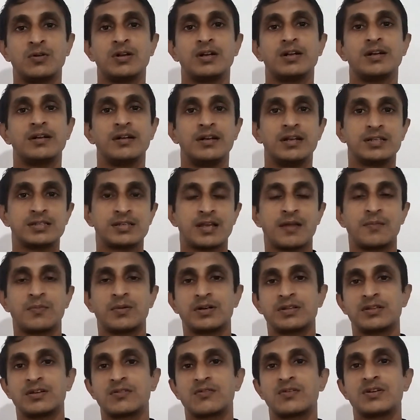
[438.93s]
decipher
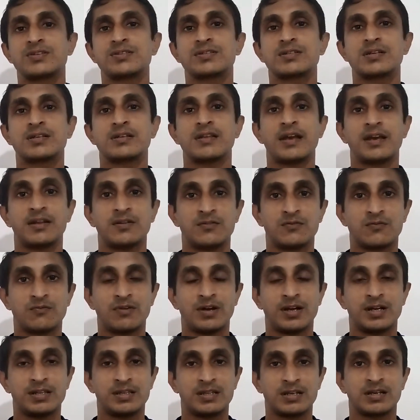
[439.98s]
the question and
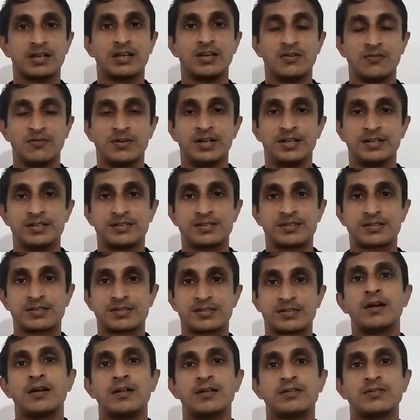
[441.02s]
find the keywords.
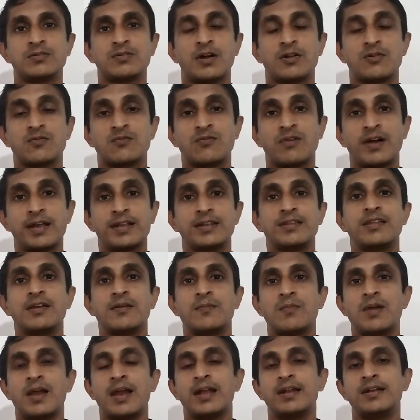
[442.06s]
You have to find them
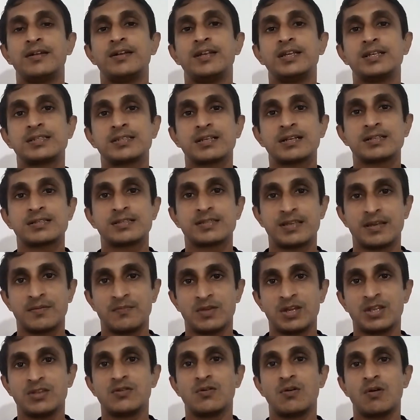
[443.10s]
and discuss them
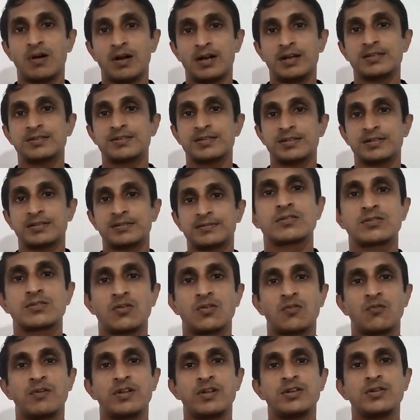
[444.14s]
in your answer. So
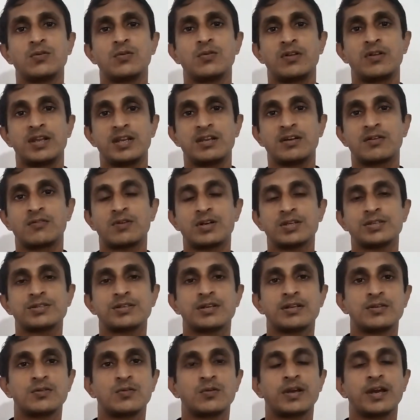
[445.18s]
when you read the
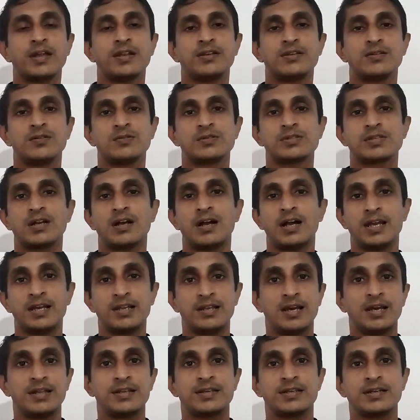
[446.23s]
question, you can use a
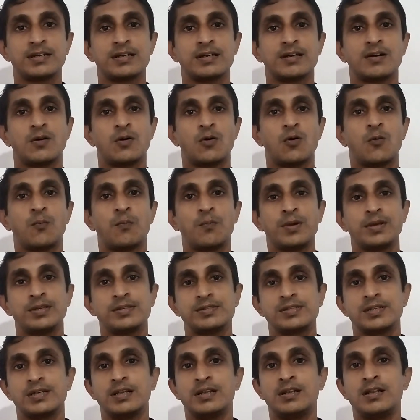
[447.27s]
highlighter or
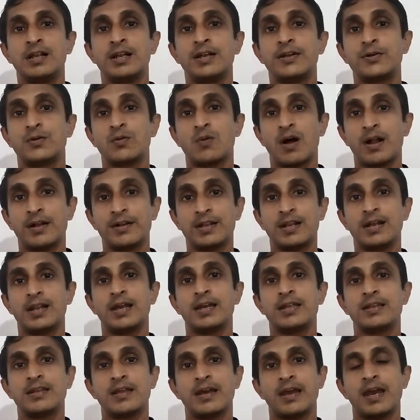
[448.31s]
pencil to
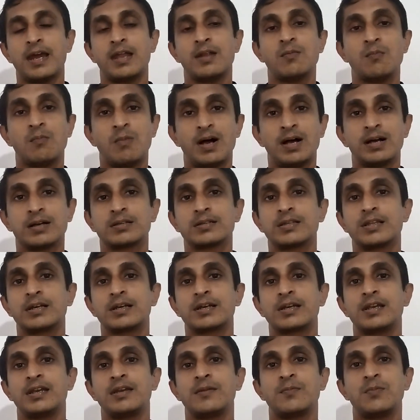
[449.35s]
underline and mark the
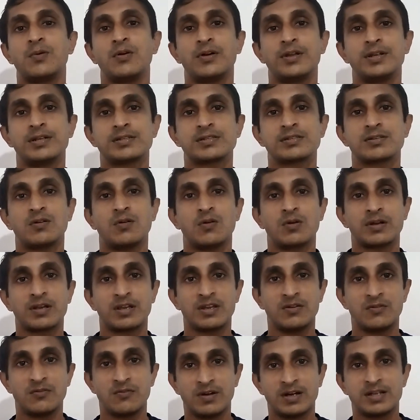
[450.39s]
key points or
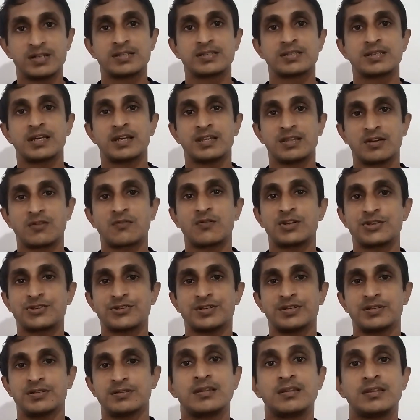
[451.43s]
keywords in the question.
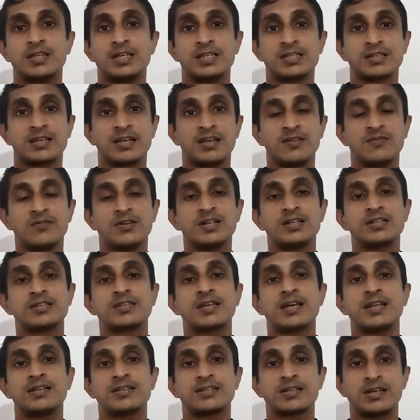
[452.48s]
These keywords
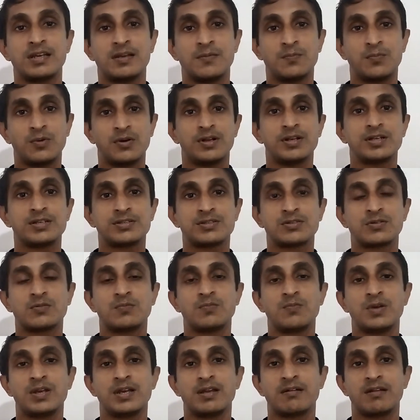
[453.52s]
and key points should
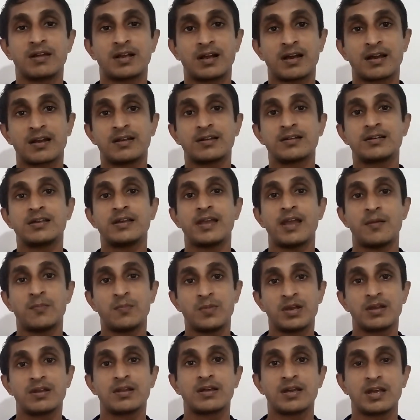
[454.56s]
be recurrently
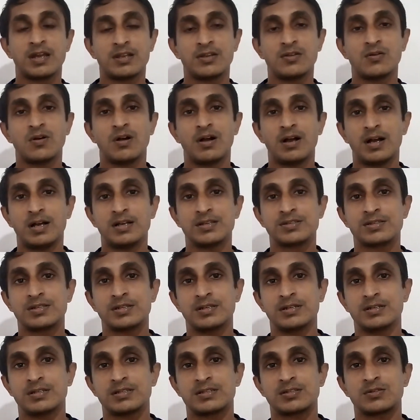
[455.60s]
appearing in your answer
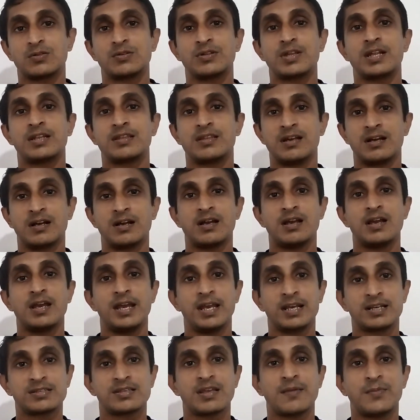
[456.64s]
so that the
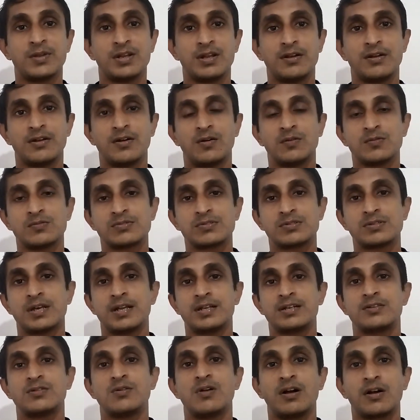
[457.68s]
examiner knows that
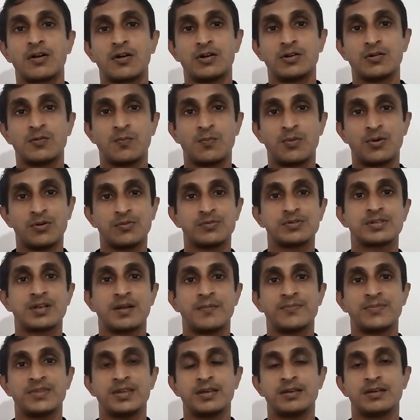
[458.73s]
you are going to prove
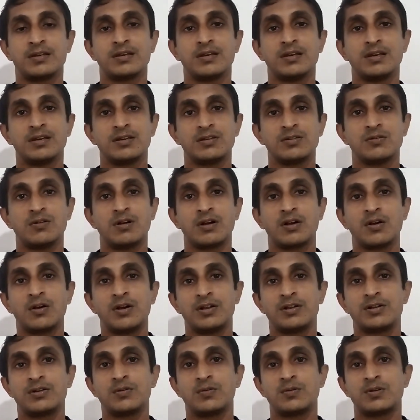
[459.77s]
something, you are going
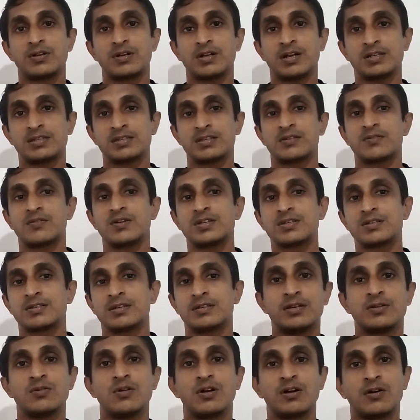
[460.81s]
to touch the
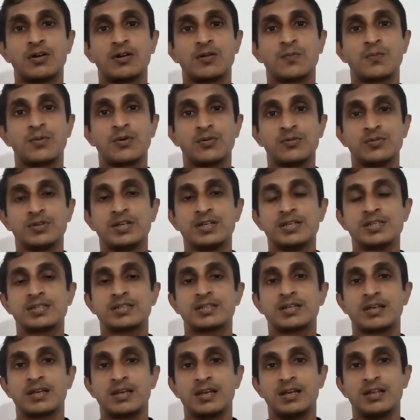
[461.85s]
questions, you are going to prove these
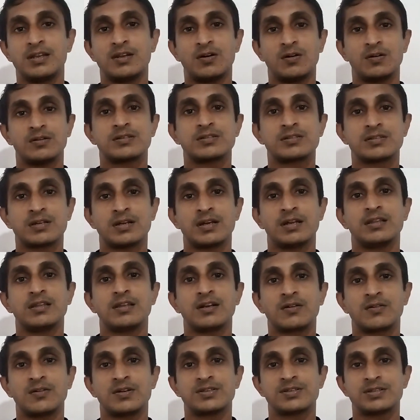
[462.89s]
key notes in the
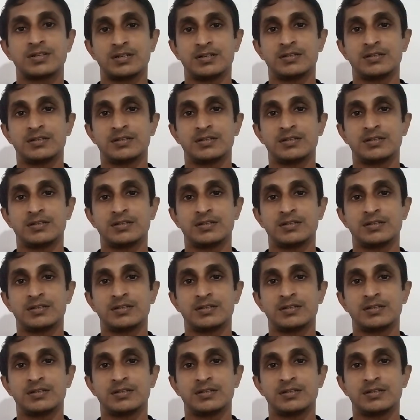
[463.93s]
question.